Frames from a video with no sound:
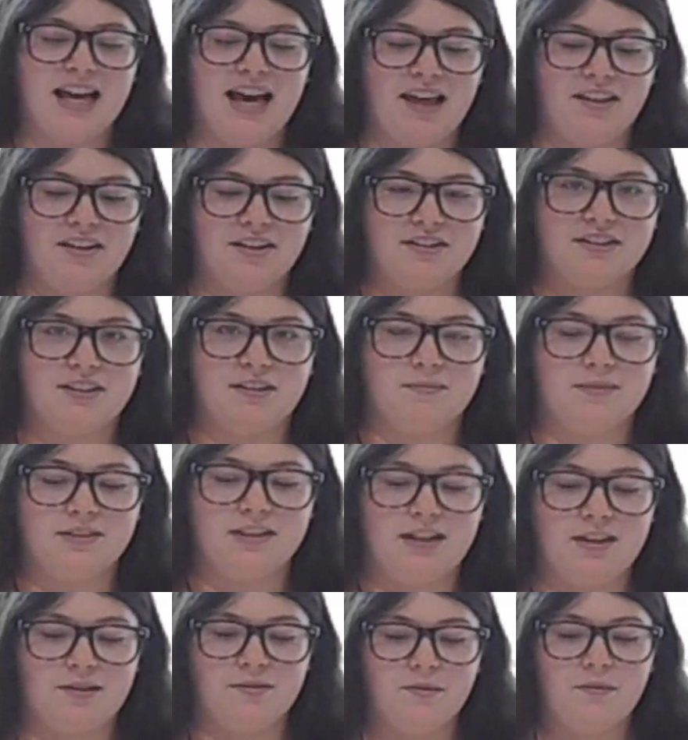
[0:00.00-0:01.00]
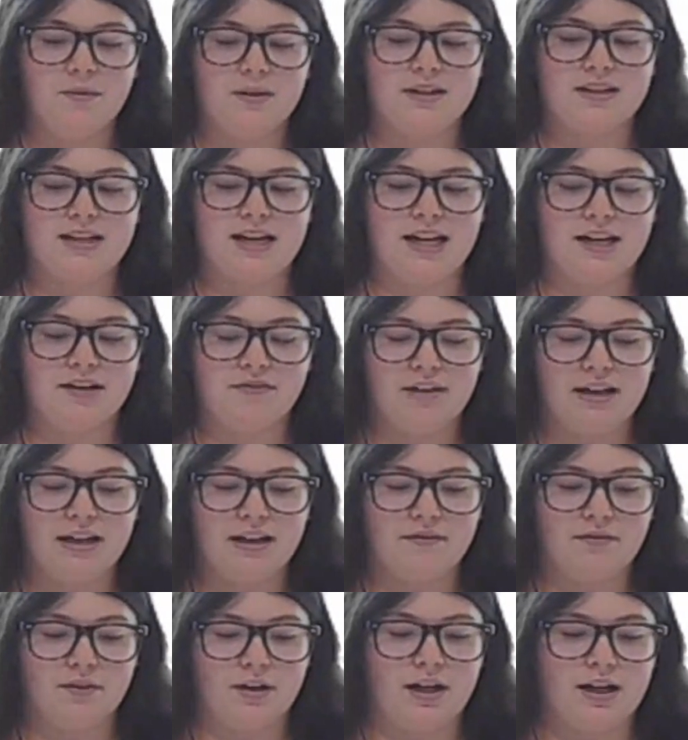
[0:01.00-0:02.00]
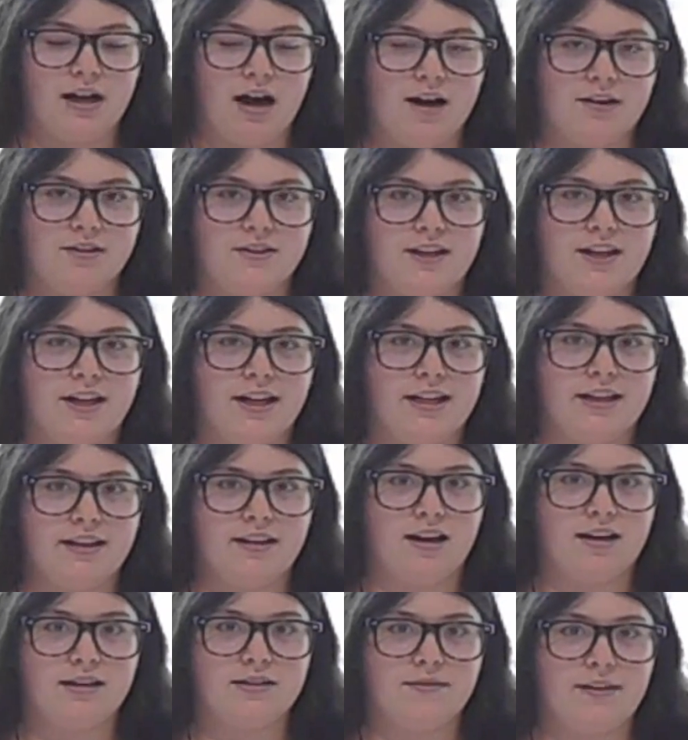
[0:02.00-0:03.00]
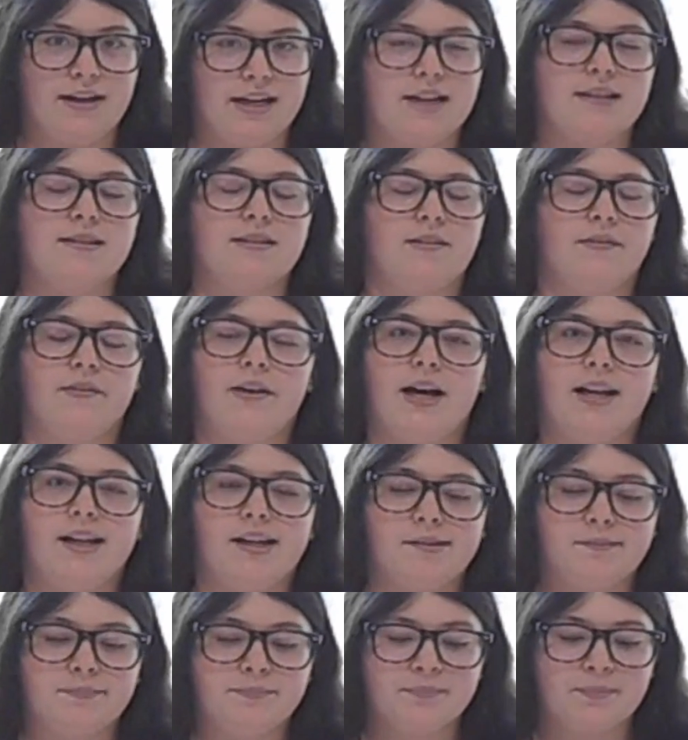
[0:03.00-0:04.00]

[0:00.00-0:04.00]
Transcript: Heather Simpson was getting ready for a concert in Las Vegas, Nevada.